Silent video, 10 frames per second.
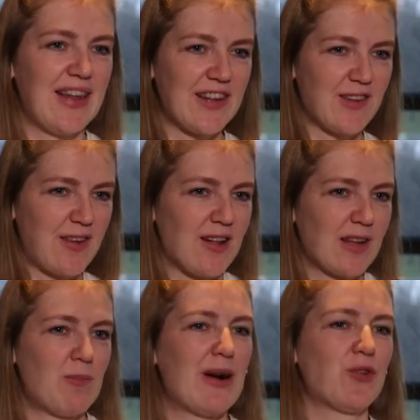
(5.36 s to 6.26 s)
Let's Talk
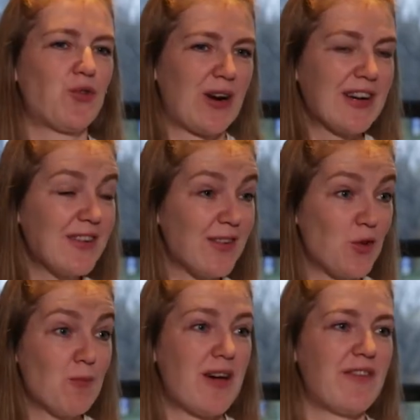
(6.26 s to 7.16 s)
About Drugs,
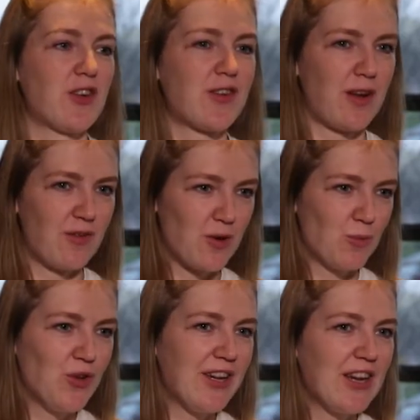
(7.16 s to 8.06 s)
New Methods of
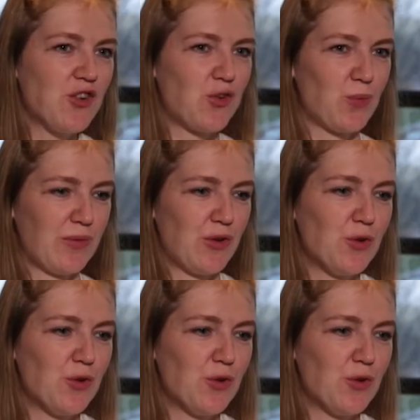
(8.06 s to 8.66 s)
Communication with